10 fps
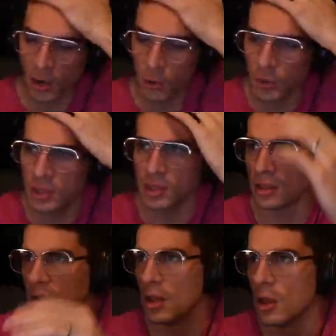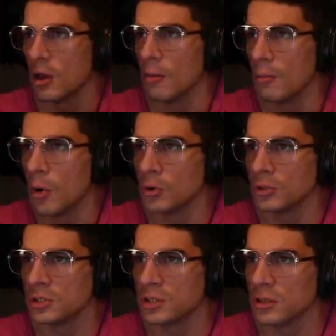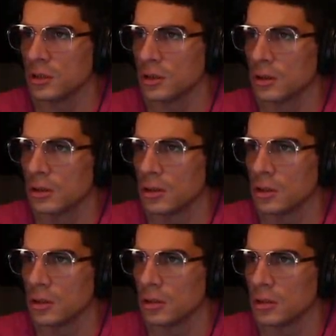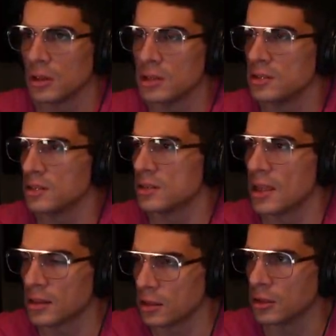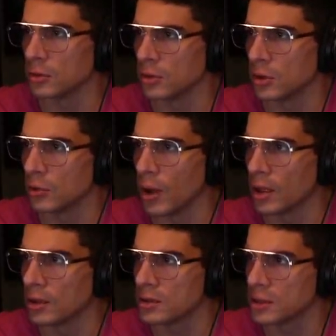would be the most easiest thing to do too, right? Because